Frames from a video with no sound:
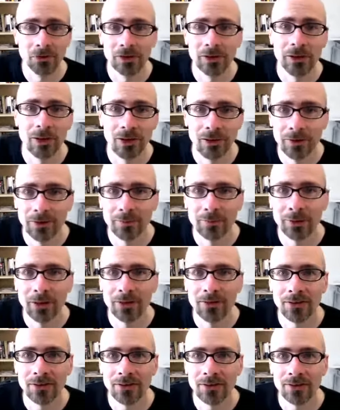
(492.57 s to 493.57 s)
usually are in
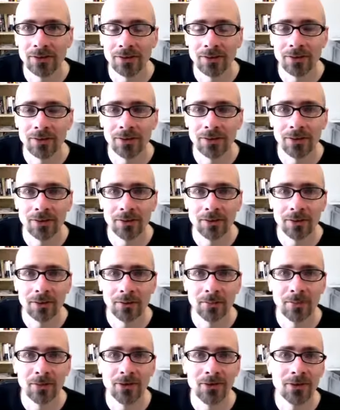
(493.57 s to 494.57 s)
places, in
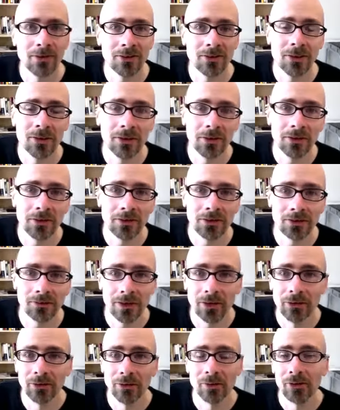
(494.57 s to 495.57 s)
embassies and consulates
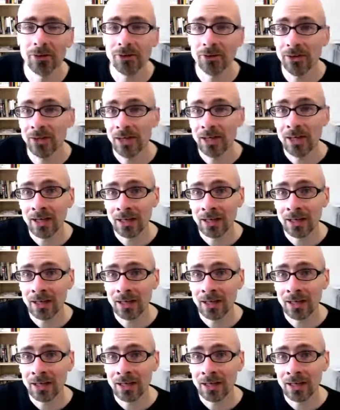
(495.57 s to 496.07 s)
around the world,